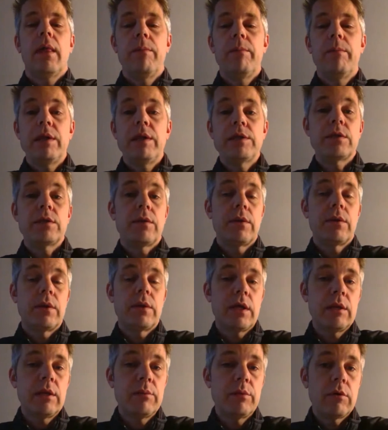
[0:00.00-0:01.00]
based on
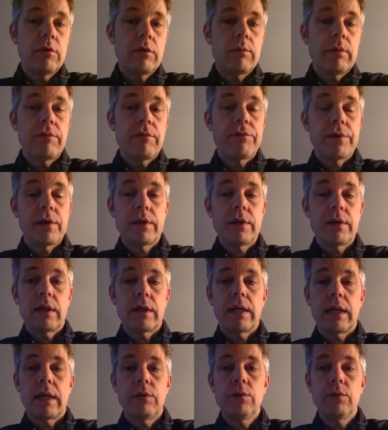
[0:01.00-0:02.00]
another book by
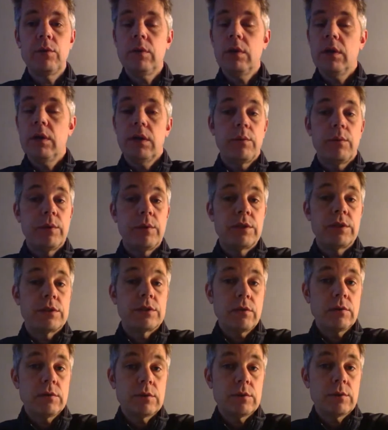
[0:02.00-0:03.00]
Frederic Laloux, which
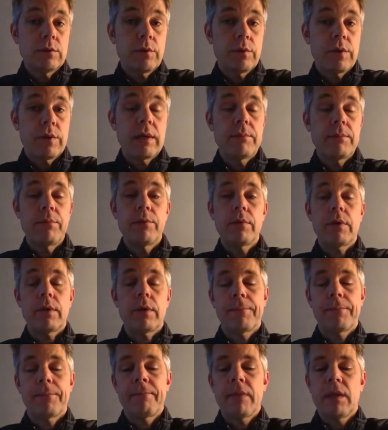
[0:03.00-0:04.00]
is also a great book.
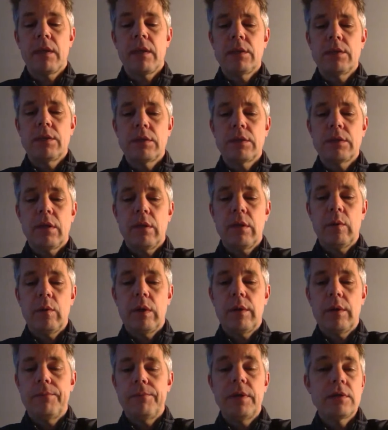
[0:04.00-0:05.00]

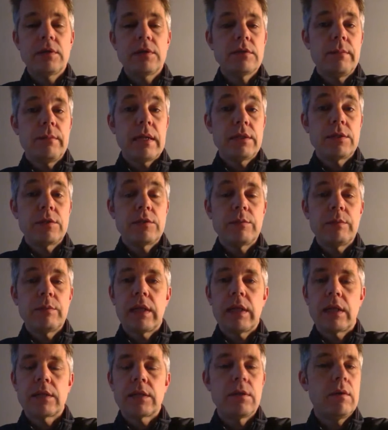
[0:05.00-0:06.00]
So it doesn't matter to
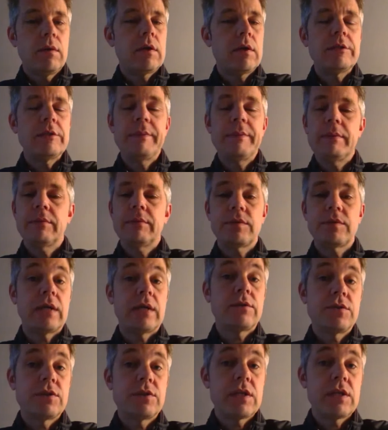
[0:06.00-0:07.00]
me, as long as people
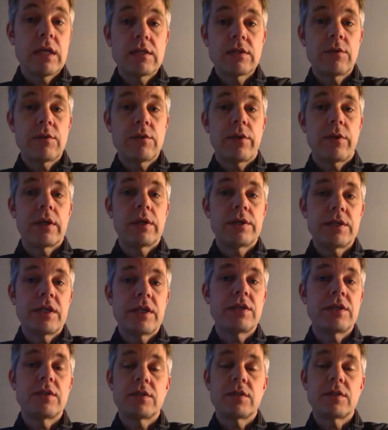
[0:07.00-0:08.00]
try to change their
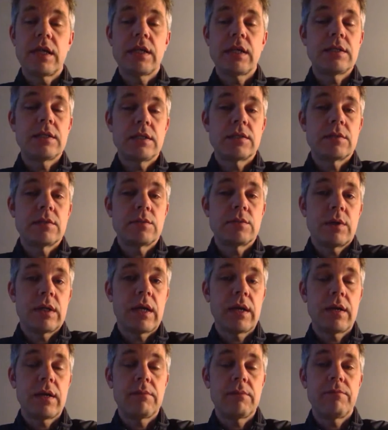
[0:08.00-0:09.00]
organizations. That is what
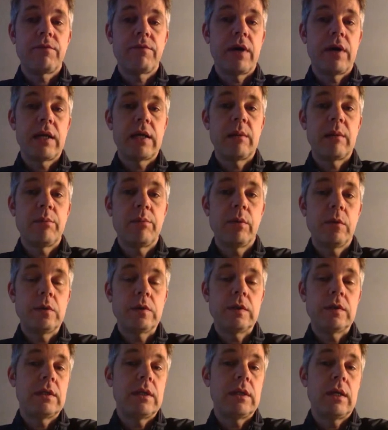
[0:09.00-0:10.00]
I find
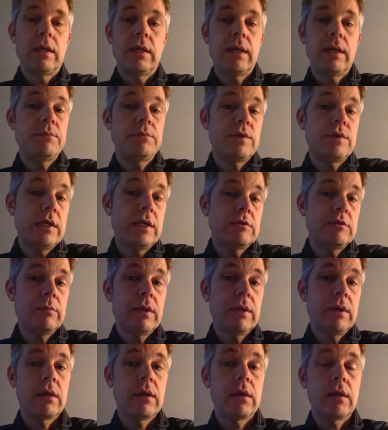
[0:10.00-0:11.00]
important, and I'm trying to
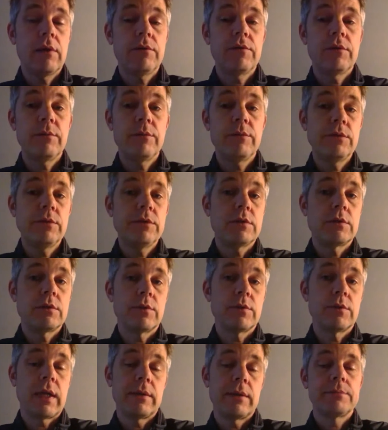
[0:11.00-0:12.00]
make a contribution
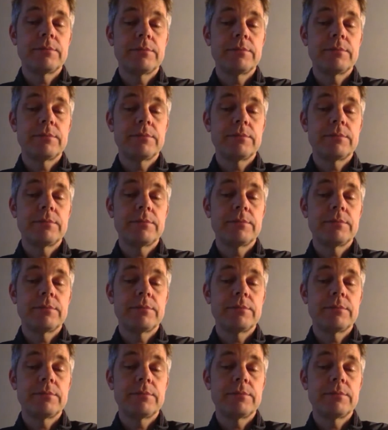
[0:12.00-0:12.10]
to that.